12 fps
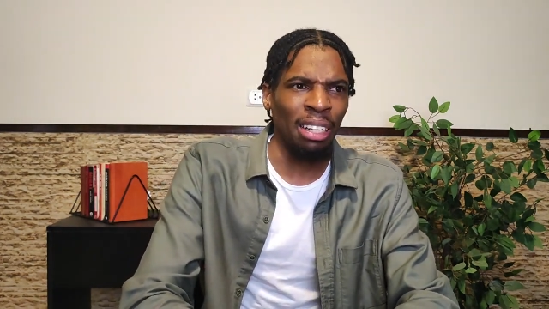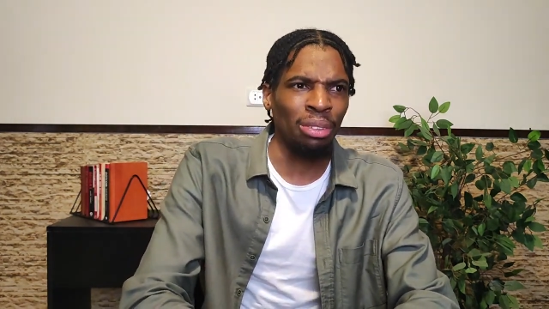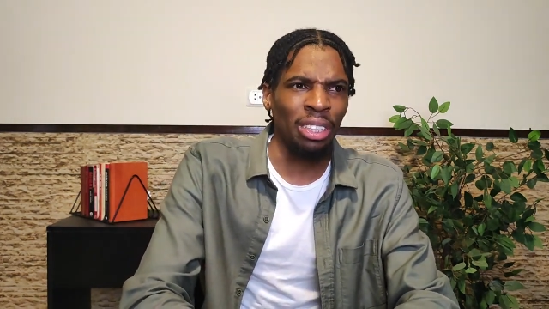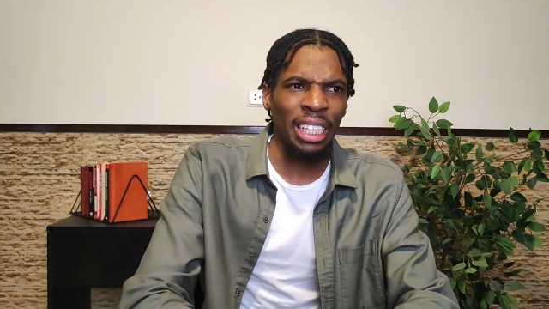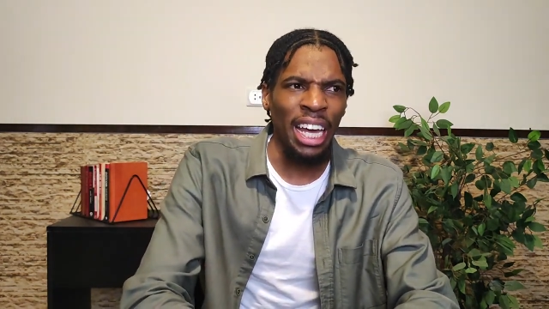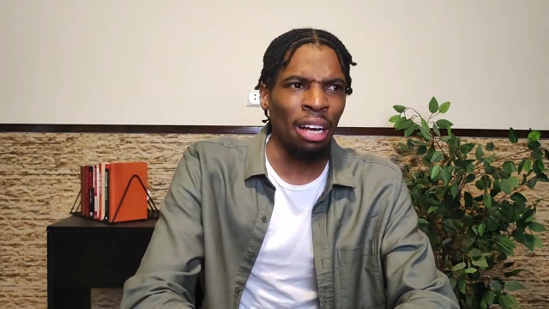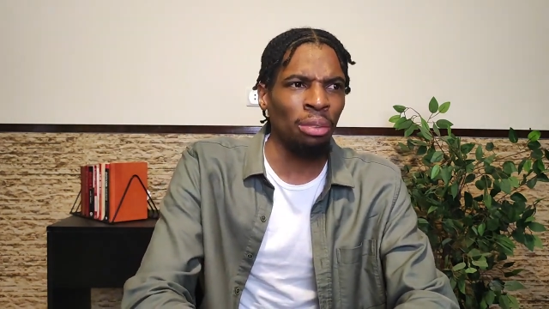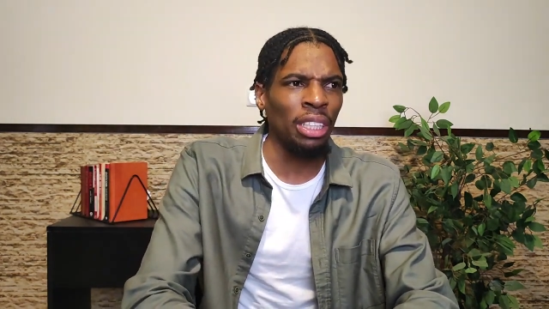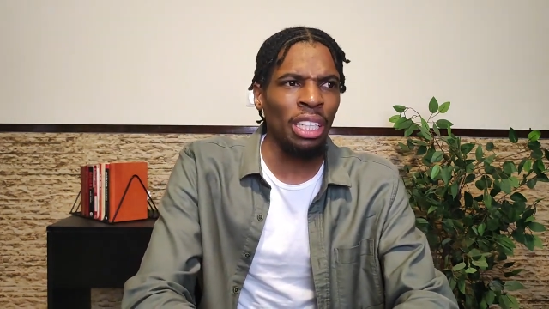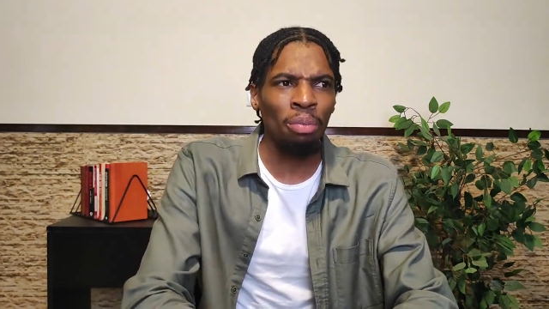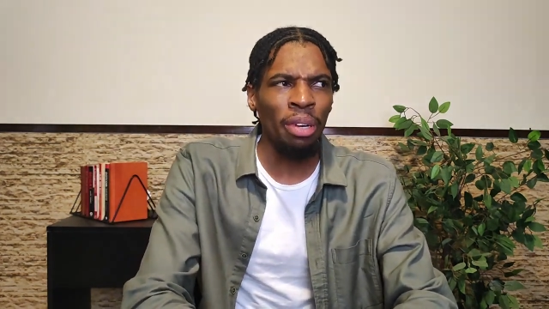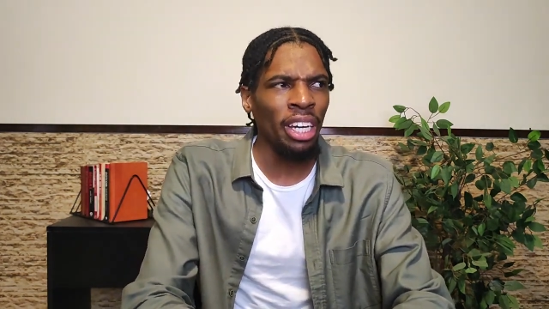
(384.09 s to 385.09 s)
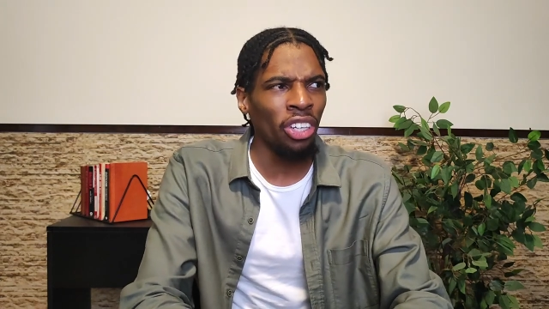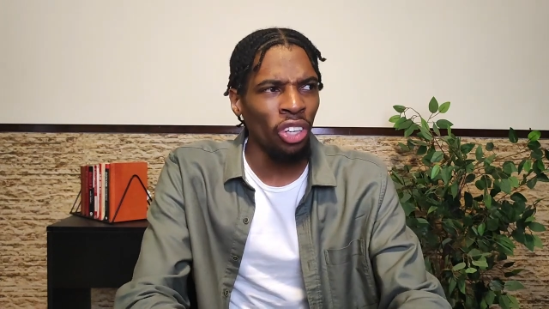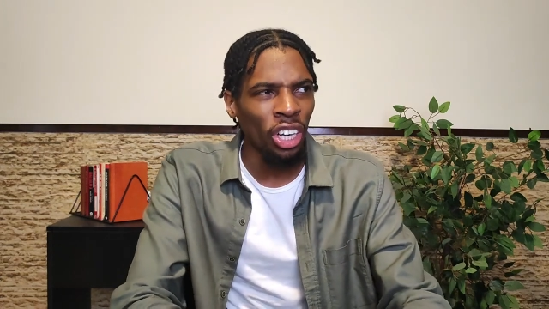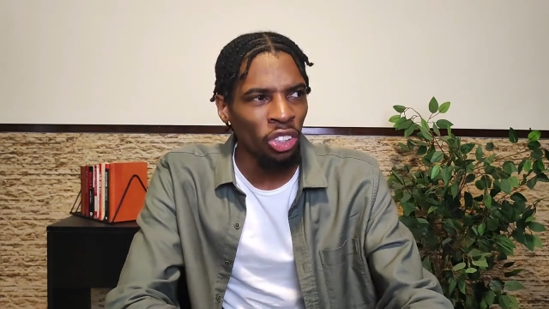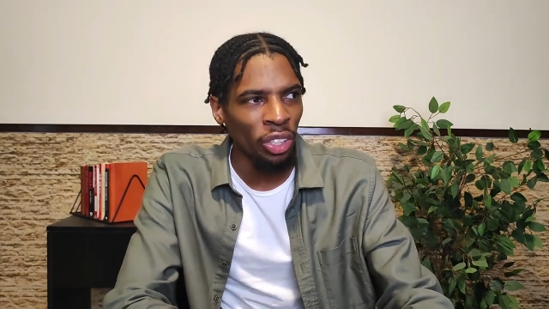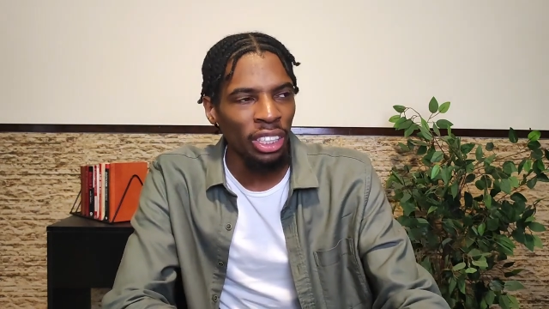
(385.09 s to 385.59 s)
Now I'm seeing men
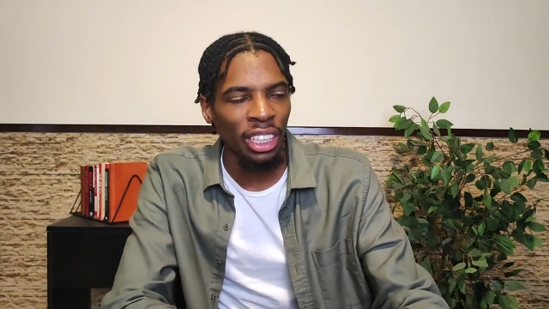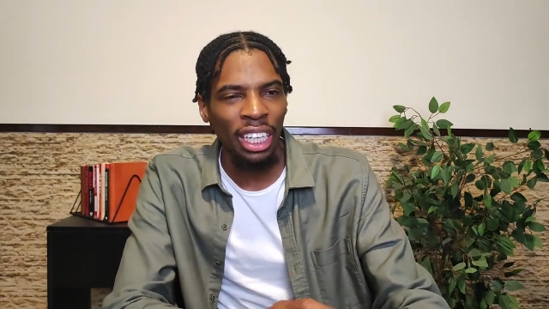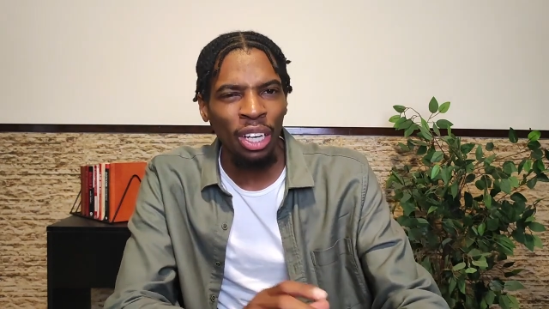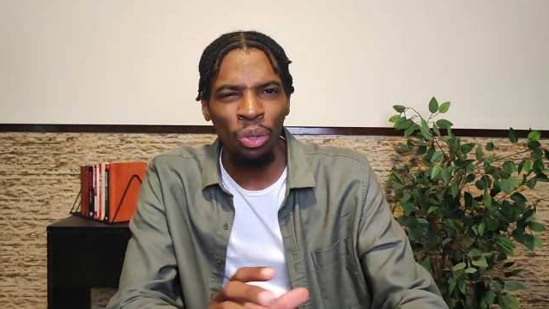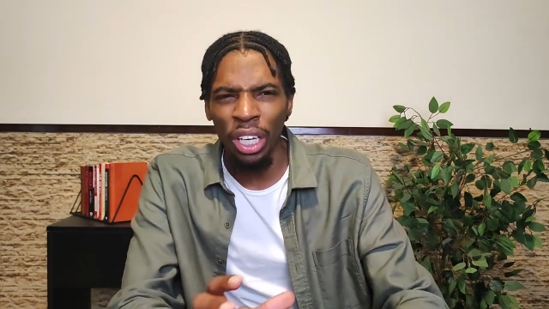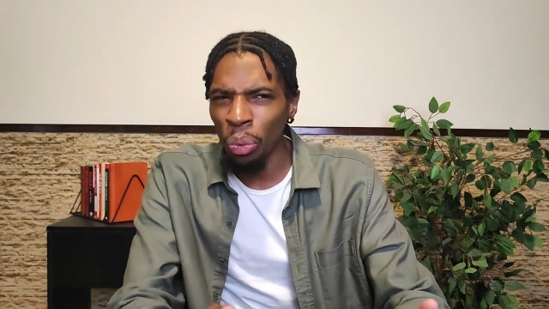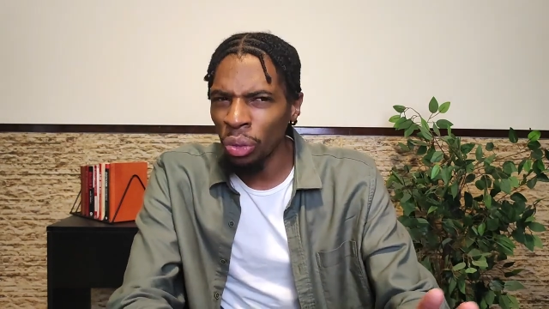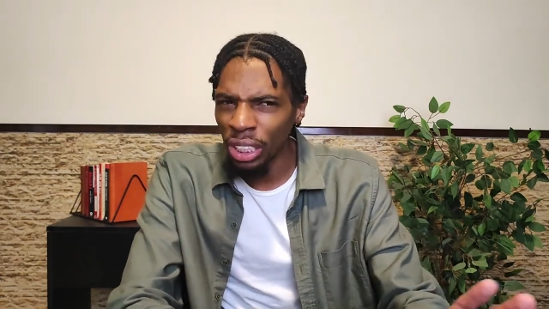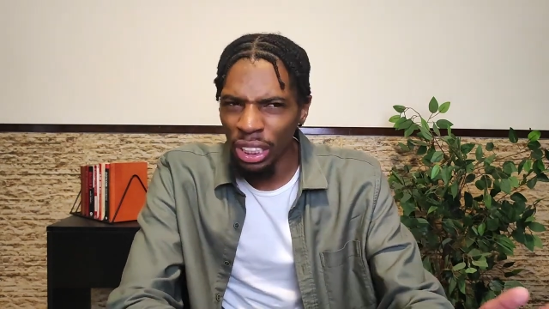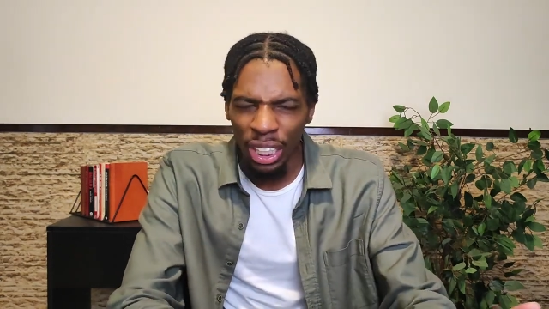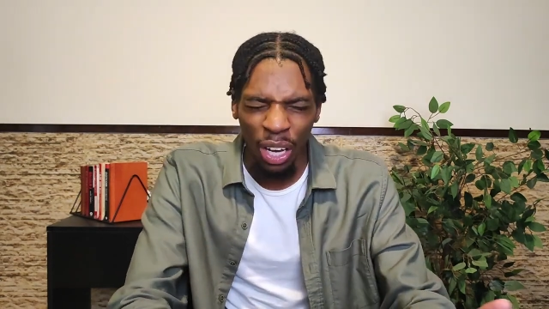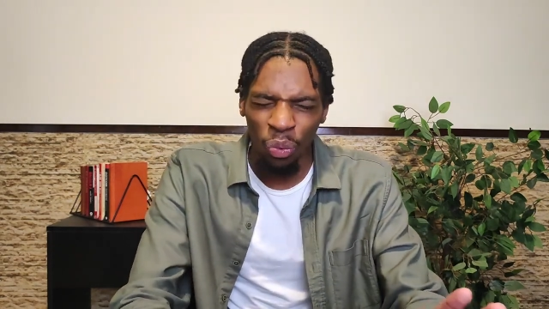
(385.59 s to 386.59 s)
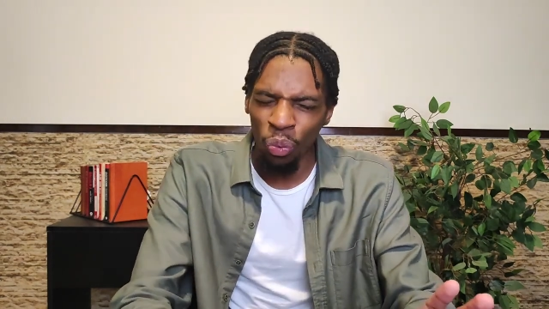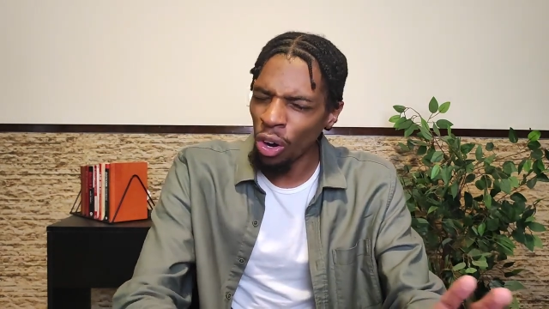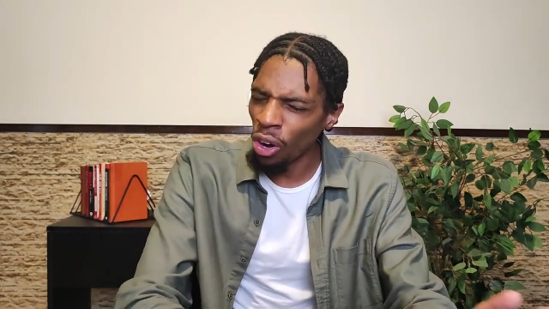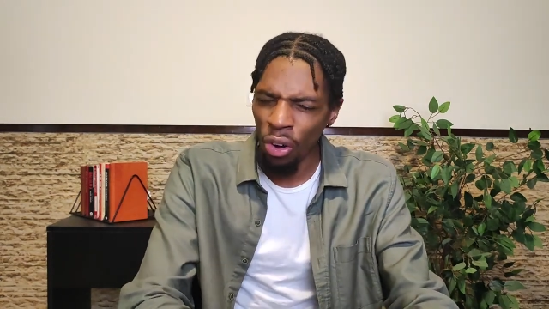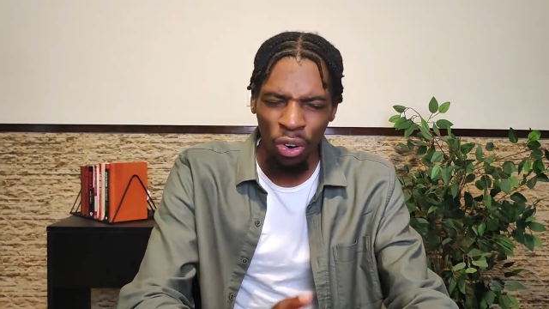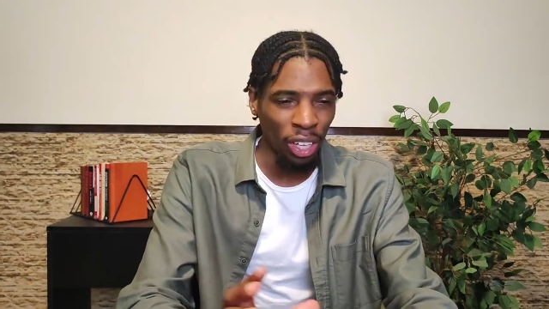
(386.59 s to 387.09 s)
cross-dressing, and it was just like,
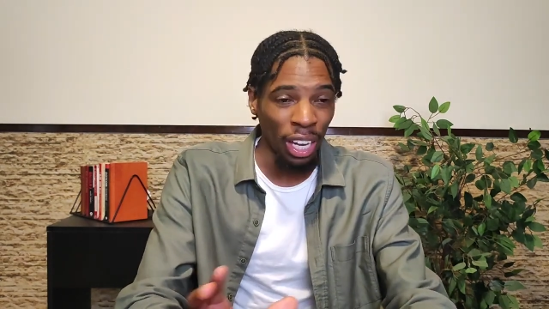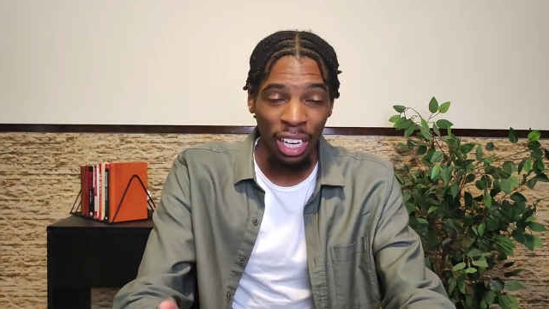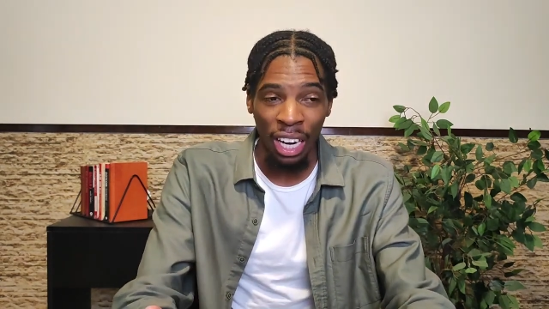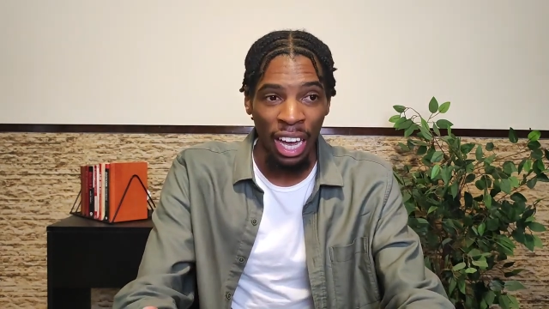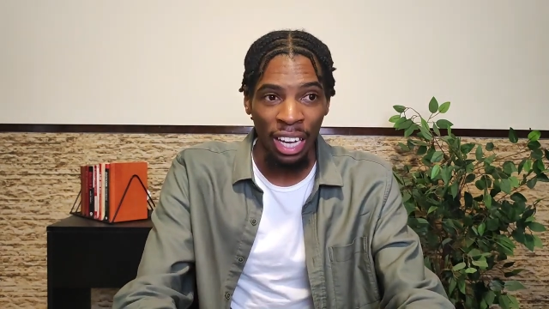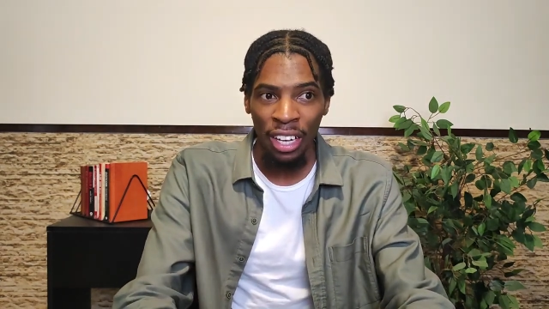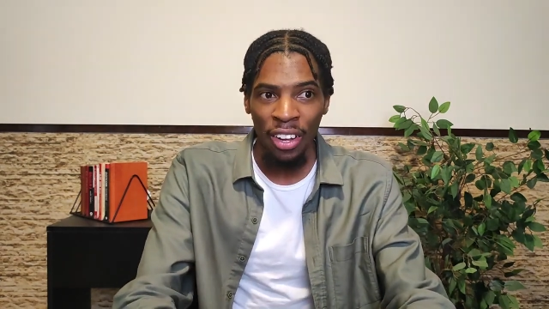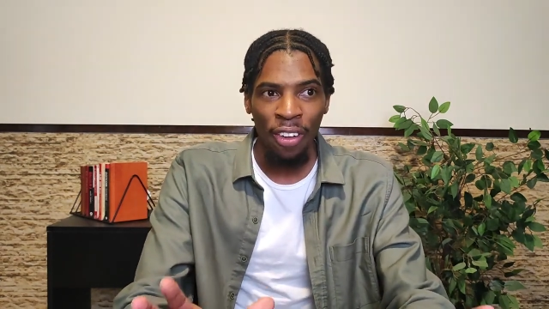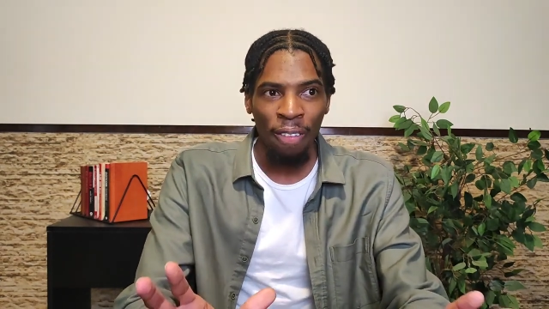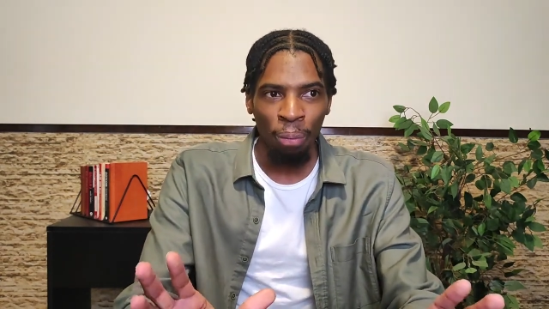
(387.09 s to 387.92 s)
whoa, okay, like